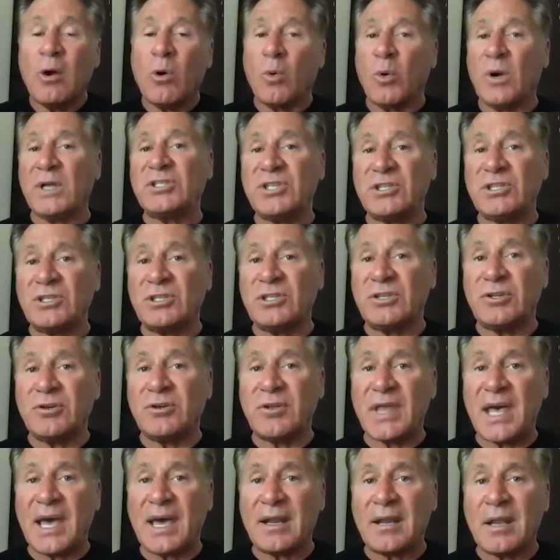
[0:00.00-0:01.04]
When should you
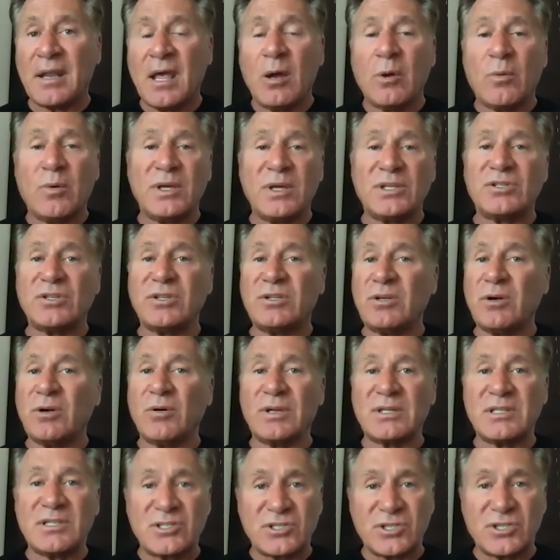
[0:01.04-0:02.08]
do that? Well, you should do
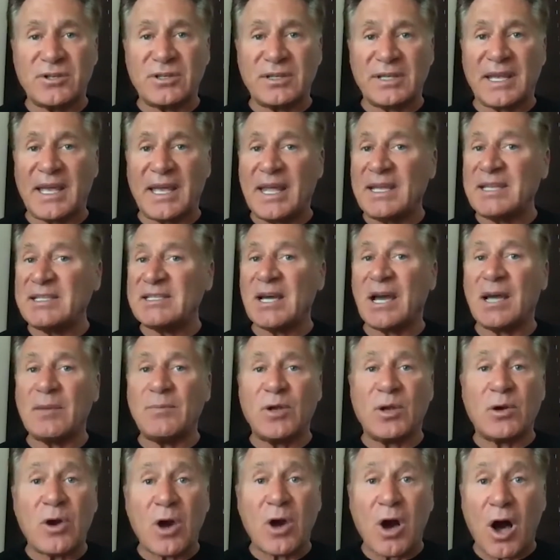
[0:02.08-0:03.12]
it certainly
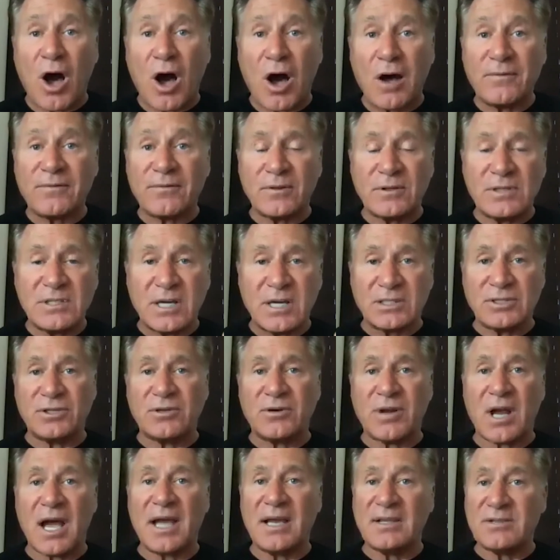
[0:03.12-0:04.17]
anytime you cough, you touch
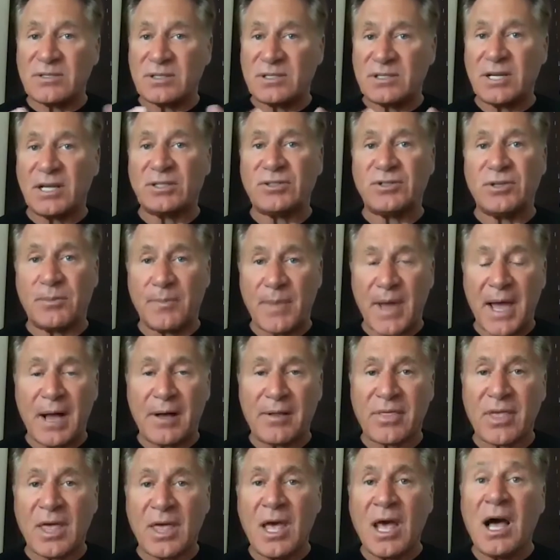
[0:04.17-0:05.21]
your eyes or touch your
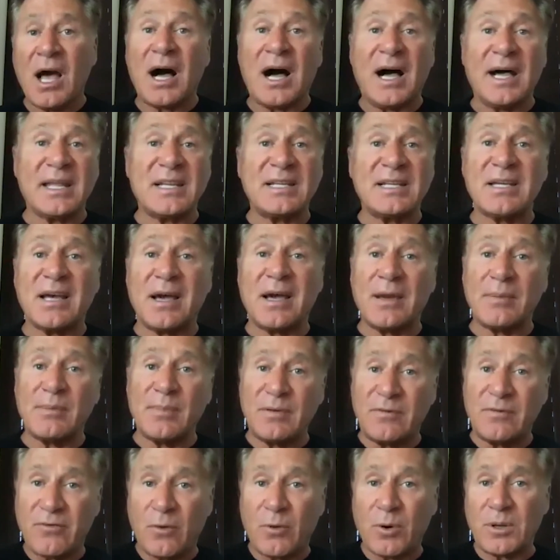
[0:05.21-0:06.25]
mouth, anytime
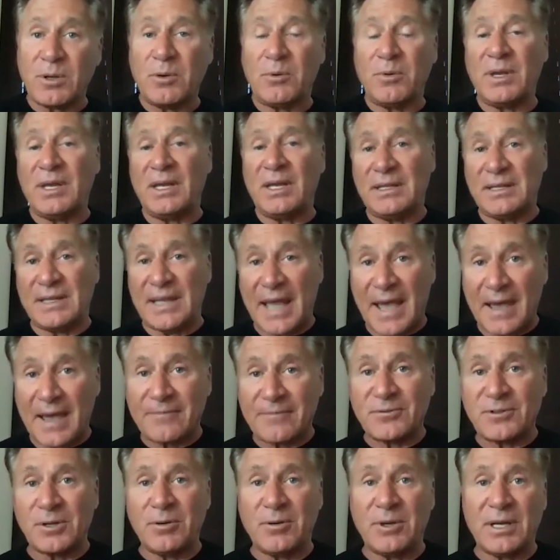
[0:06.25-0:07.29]
before you eat and
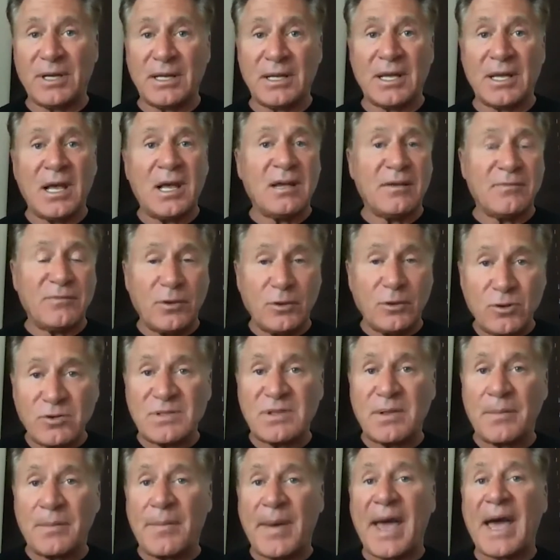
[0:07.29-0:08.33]
after you eat, if you
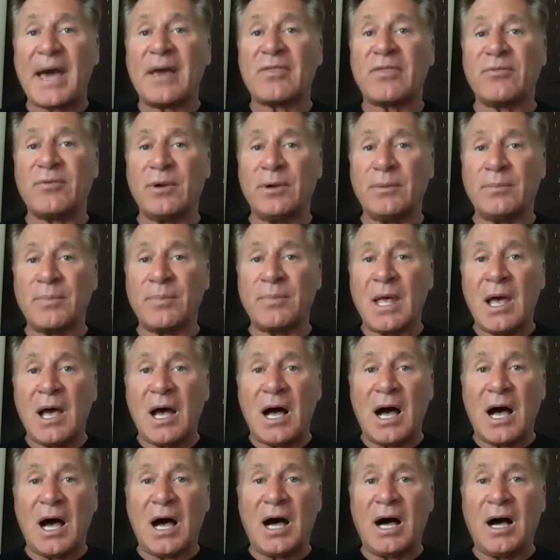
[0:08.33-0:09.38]
use the bathroom.
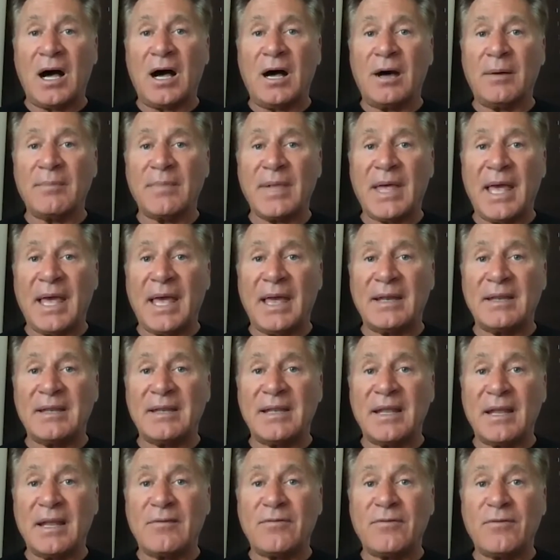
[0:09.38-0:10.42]

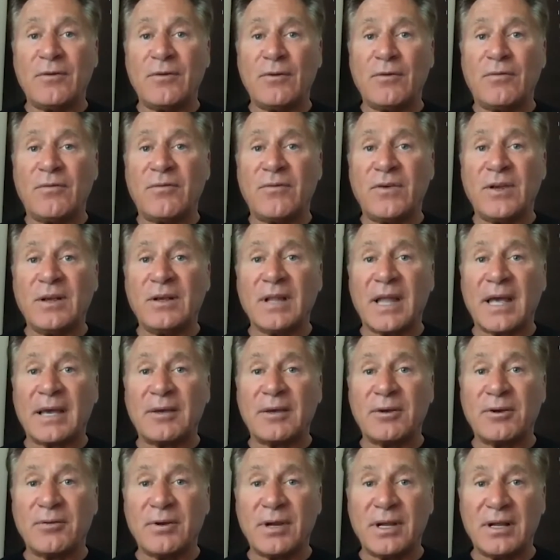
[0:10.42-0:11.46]
And if you feel
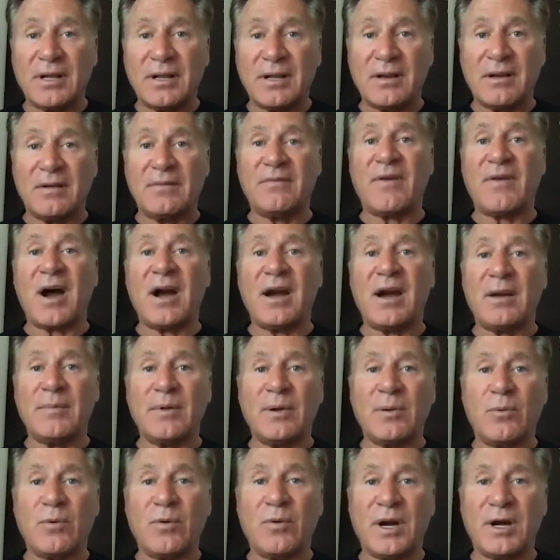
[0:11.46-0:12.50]
like you're in an
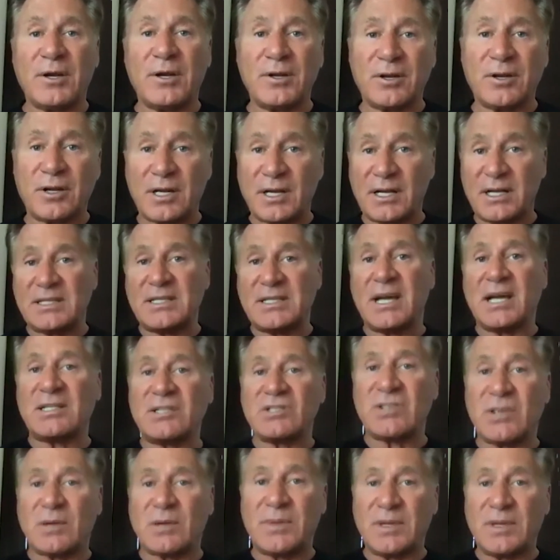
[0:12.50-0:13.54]
environment where you're going to
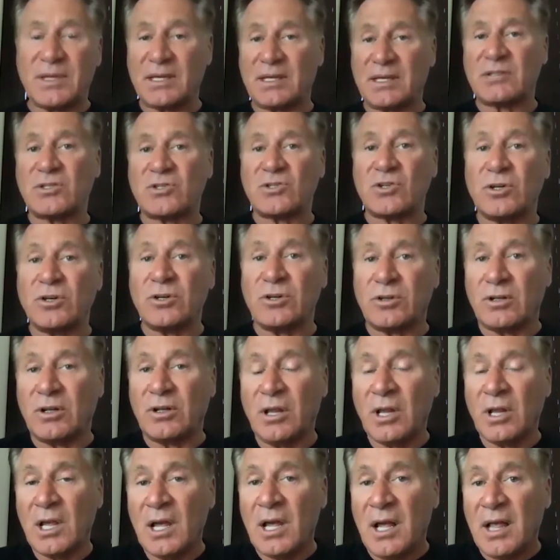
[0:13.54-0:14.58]
touch something
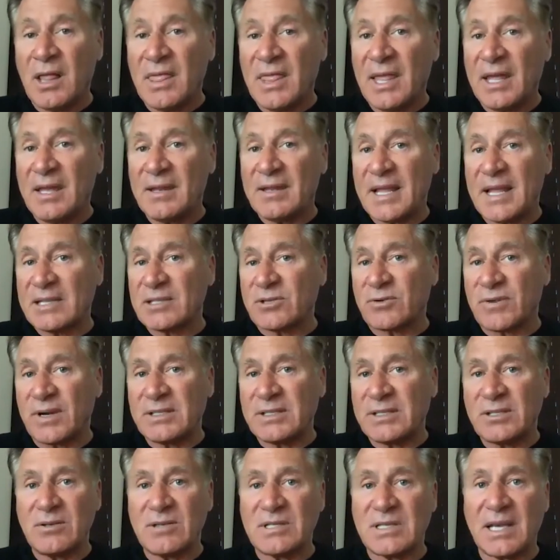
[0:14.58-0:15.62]
external, then that's
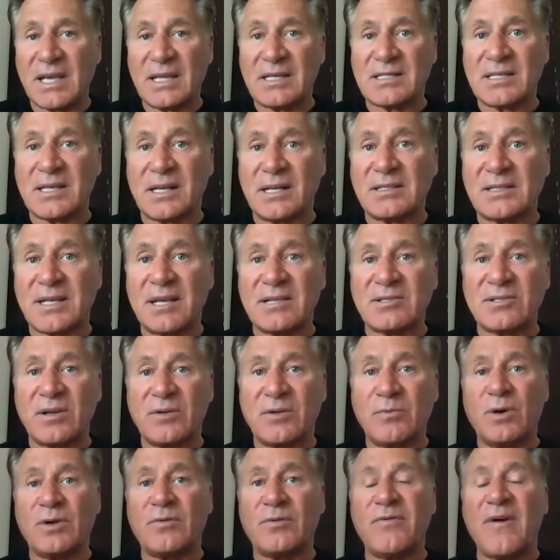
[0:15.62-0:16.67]
great to use the hand sanitizer.
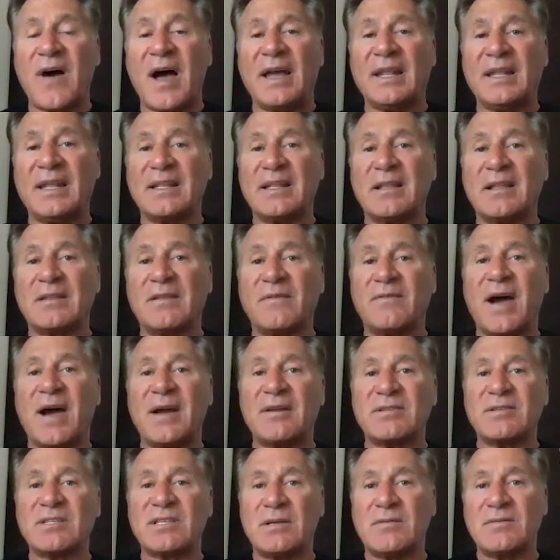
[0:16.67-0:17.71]
And we're finding that the
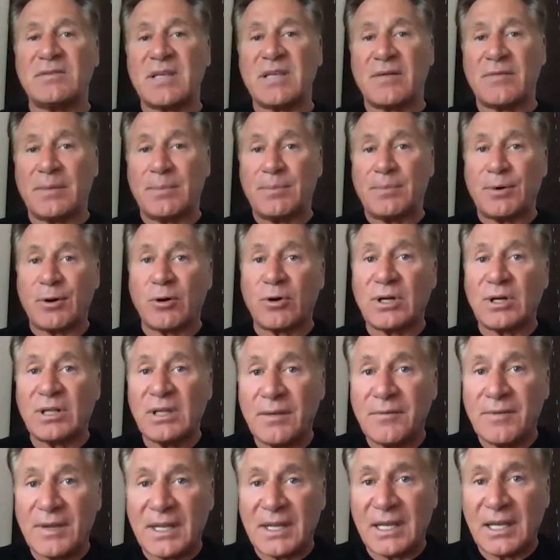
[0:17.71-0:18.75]
virus seems to have a
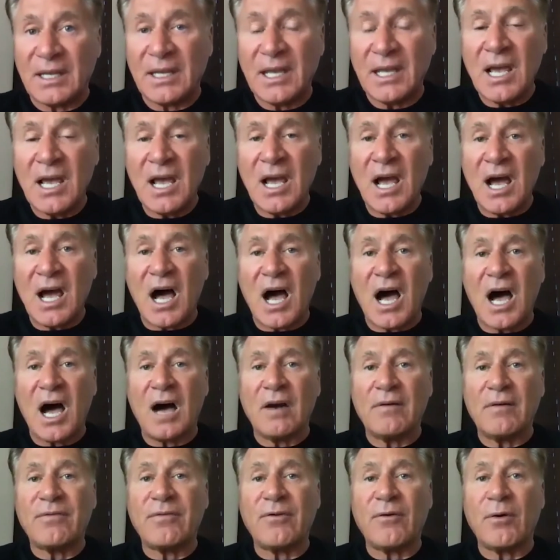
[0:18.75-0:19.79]
proclivity
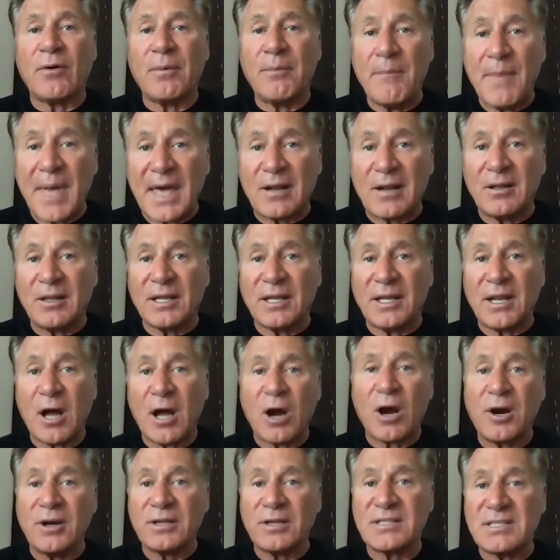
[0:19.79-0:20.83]
for metal and
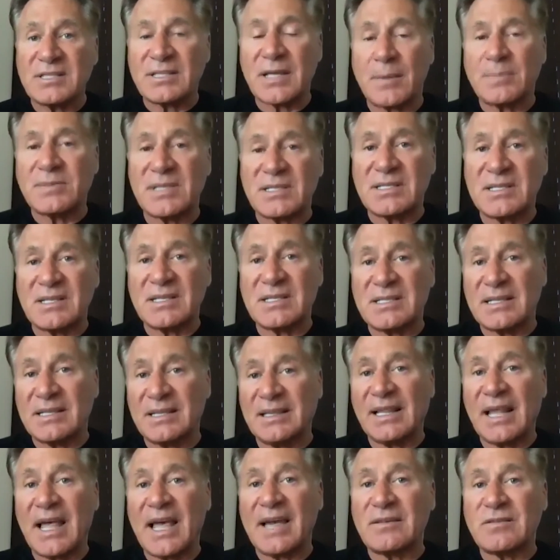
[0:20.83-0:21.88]
hard substances
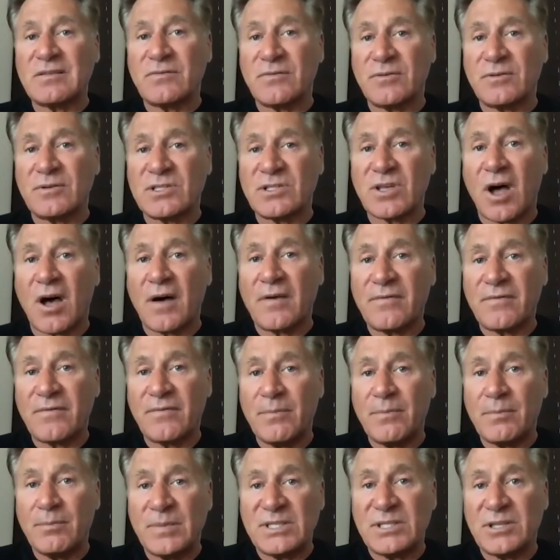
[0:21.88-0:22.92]
and less for soft
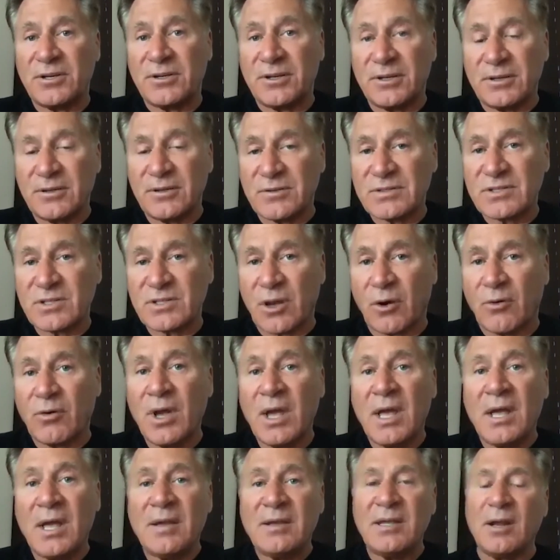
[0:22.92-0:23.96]
materials. So,
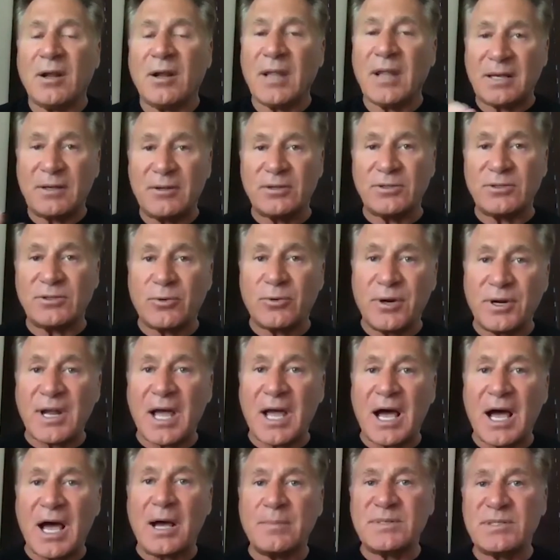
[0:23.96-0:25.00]
like your
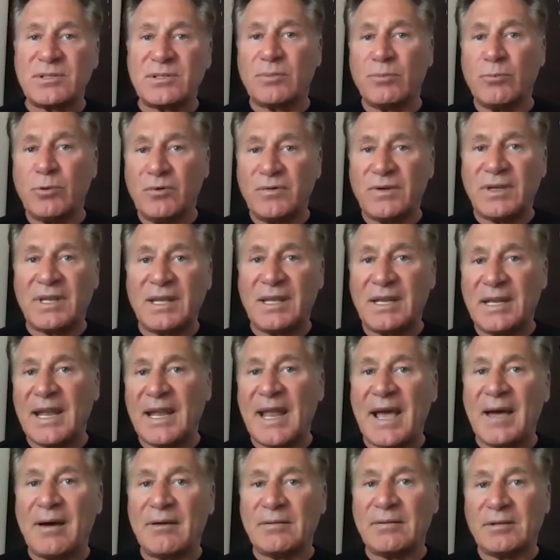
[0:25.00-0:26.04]
doorknobs or moving in and
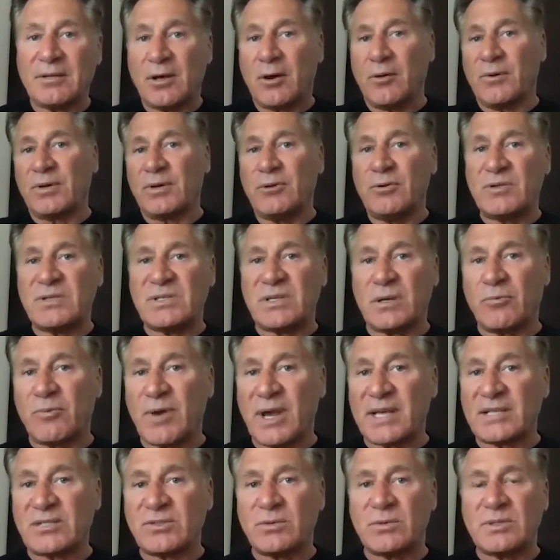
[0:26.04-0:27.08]
out, going using a
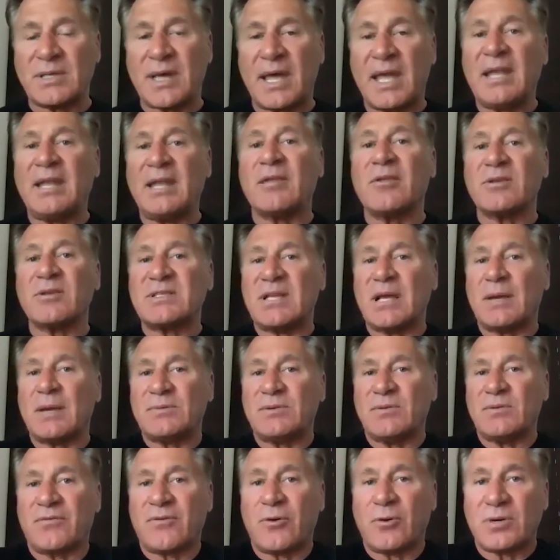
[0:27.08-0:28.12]
restroom, any of those
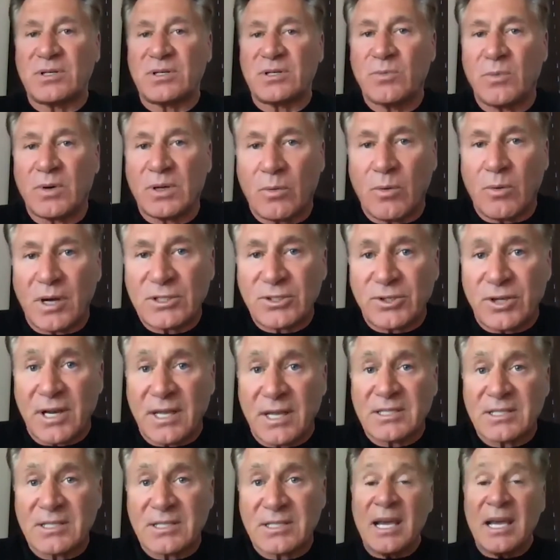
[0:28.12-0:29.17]
times you, of course, want to wash your
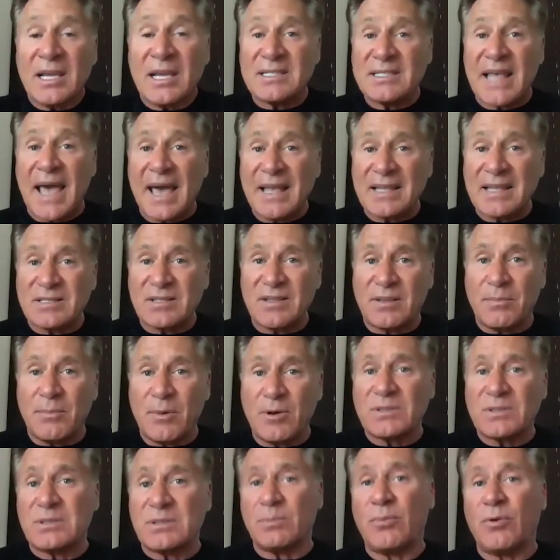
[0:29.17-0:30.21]
hands, because that's the
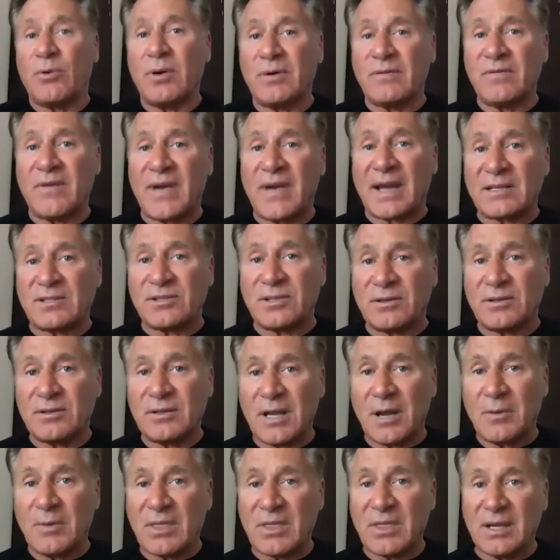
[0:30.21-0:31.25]
most important vector.
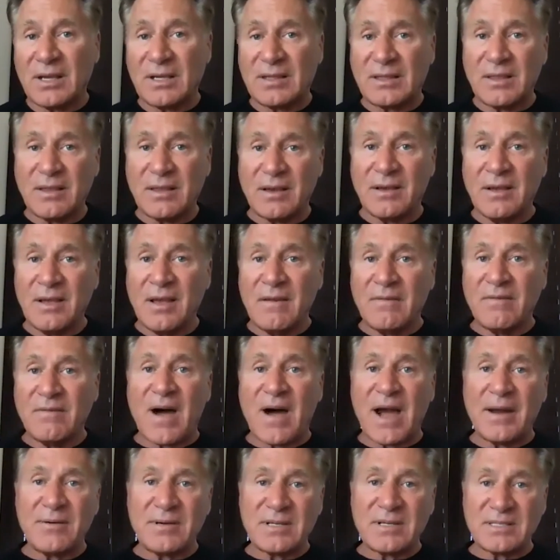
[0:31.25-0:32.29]
Now, we think the
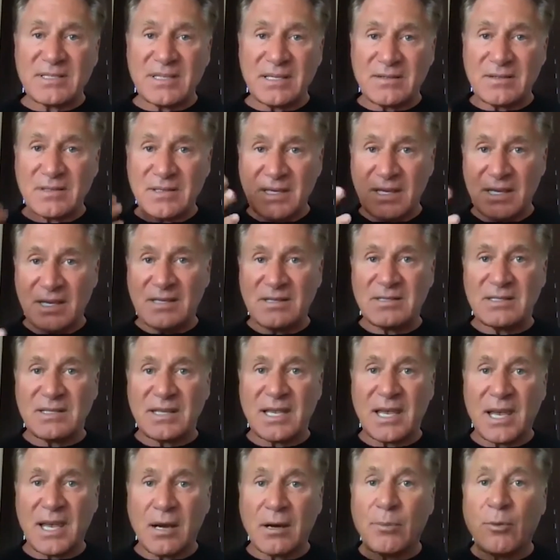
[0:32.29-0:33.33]
virus is
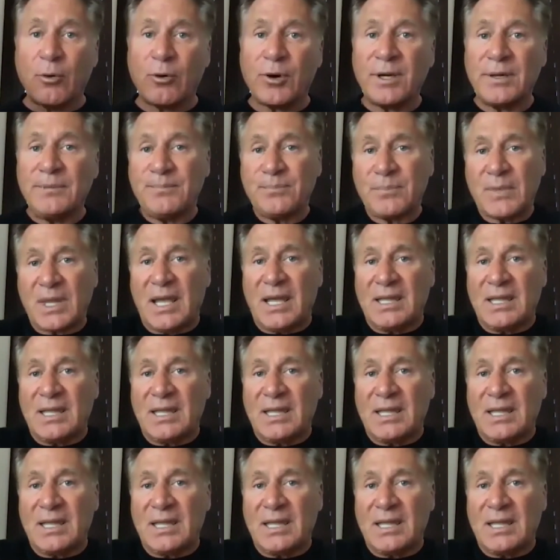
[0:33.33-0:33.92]
airborne.